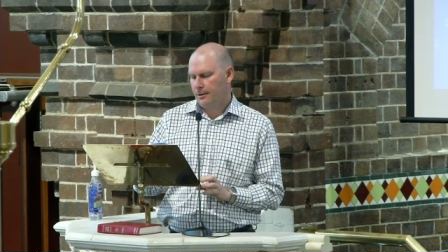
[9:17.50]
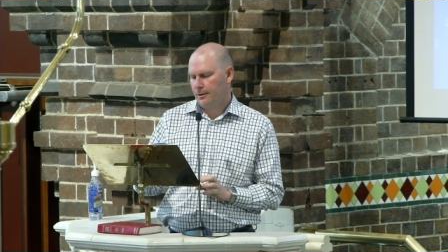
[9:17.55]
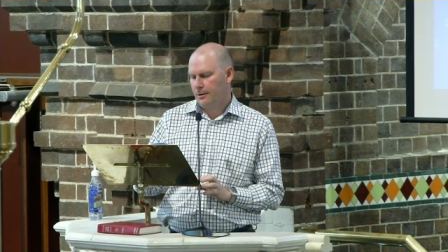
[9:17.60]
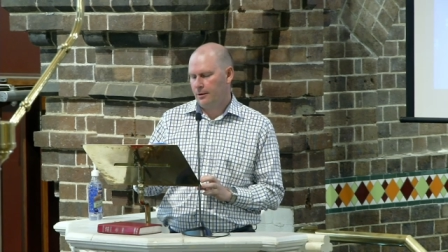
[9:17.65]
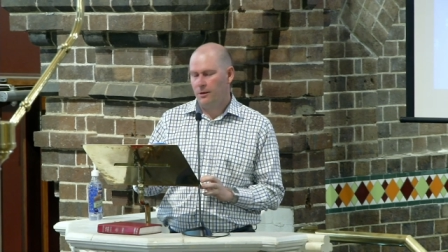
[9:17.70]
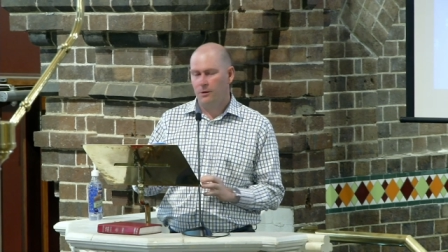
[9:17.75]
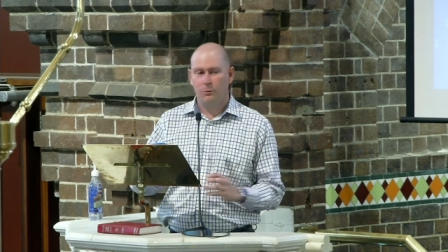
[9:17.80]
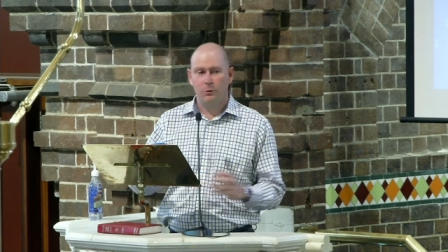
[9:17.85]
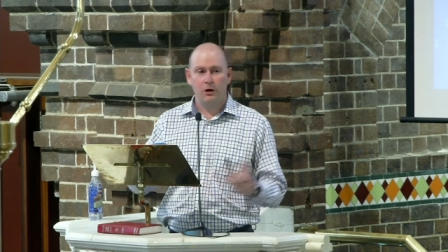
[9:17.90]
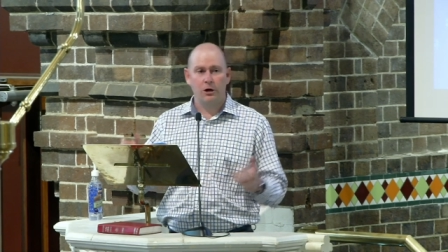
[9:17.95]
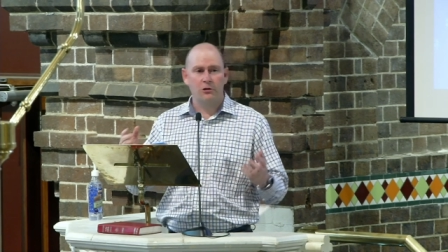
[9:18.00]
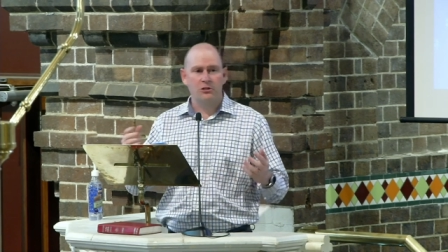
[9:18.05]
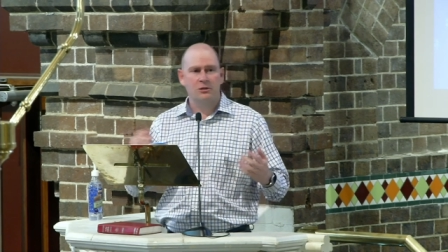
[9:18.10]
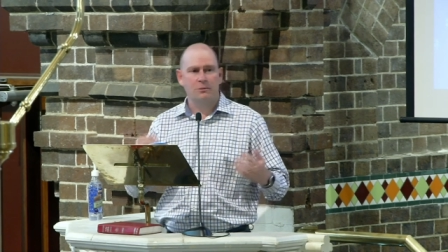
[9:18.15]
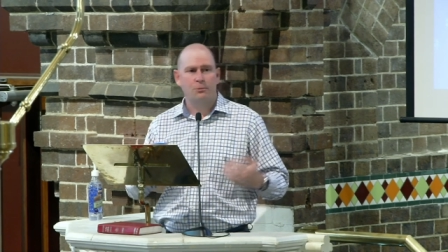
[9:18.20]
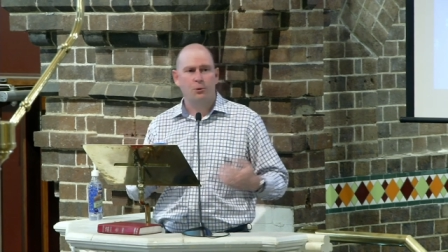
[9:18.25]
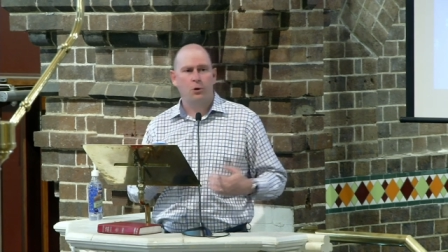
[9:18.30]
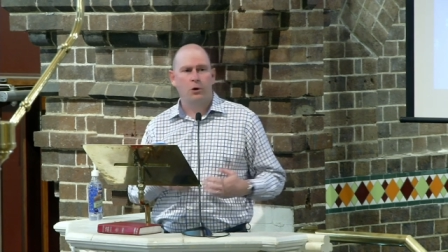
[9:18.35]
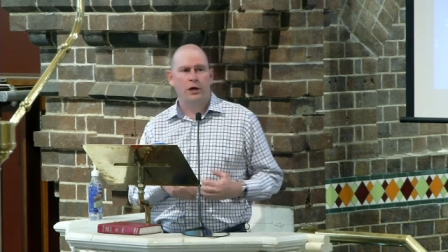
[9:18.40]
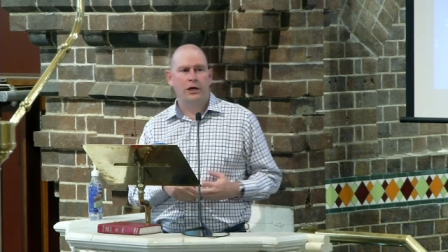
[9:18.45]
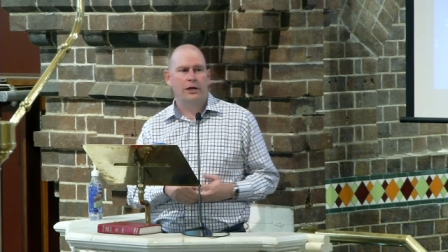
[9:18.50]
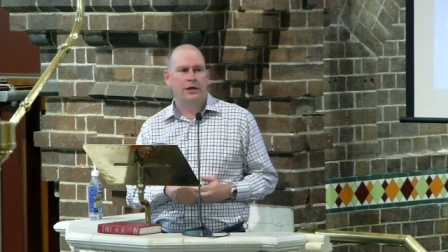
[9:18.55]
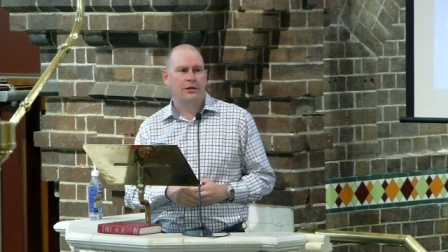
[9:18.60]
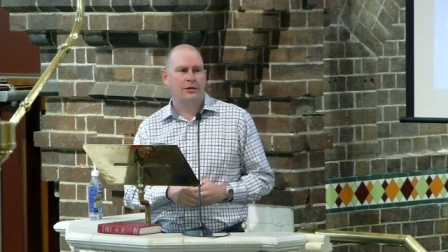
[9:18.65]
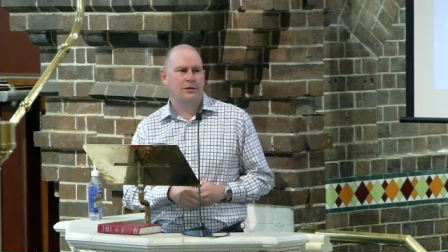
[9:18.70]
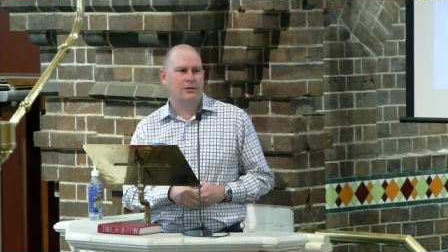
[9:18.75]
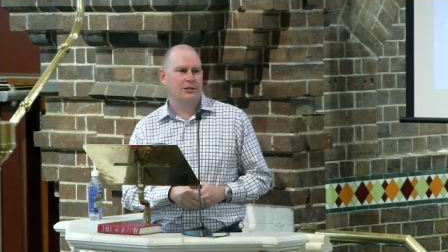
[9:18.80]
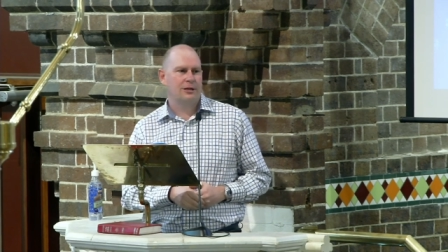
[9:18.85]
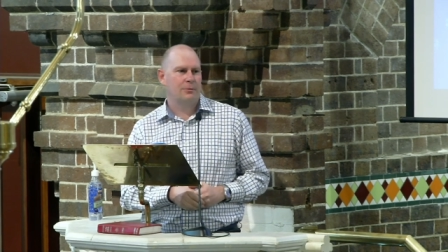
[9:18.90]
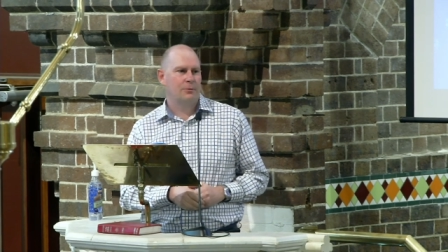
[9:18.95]
When I was a boy,
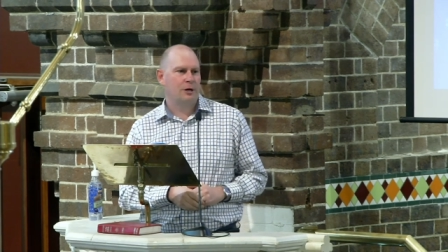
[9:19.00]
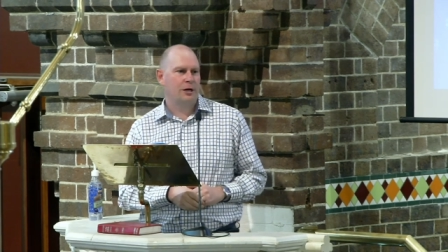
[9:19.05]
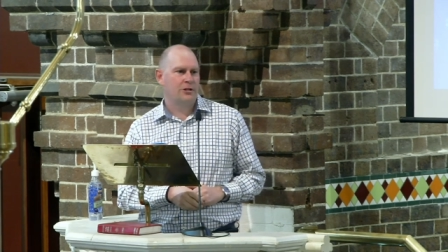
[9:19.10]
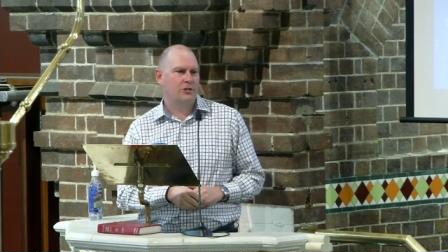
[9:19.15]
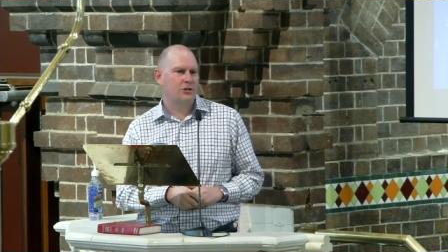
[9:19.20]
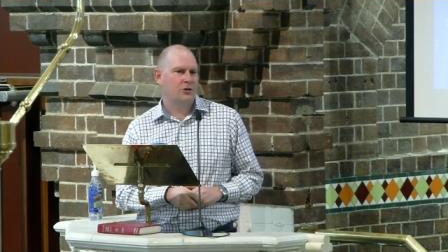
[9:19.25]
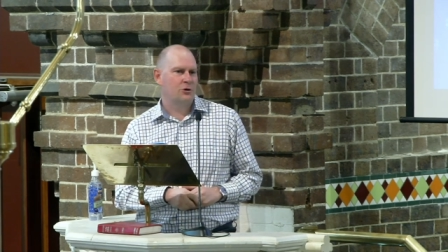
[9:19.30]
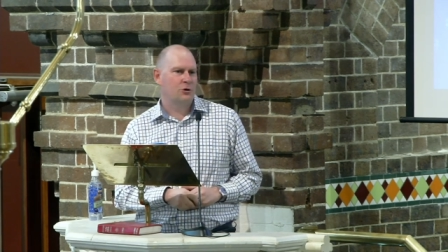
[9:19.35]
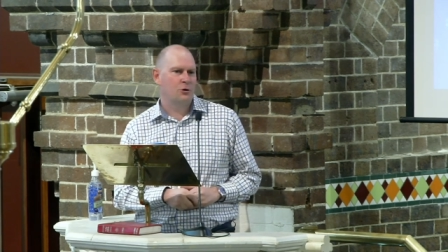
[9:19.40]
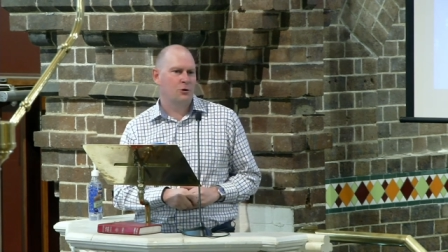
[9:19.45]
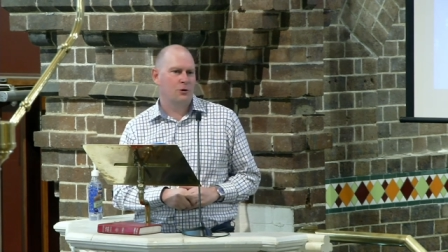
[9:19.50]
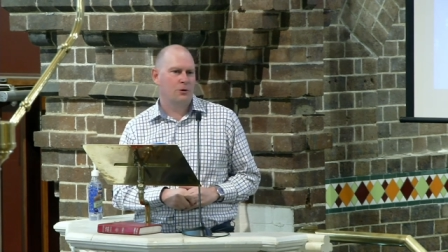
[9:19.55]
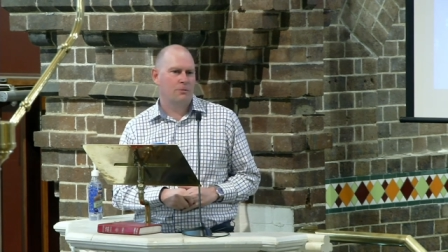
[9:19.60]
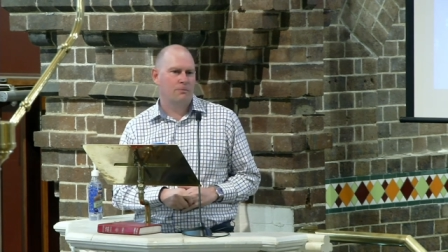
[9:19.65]
and someone at school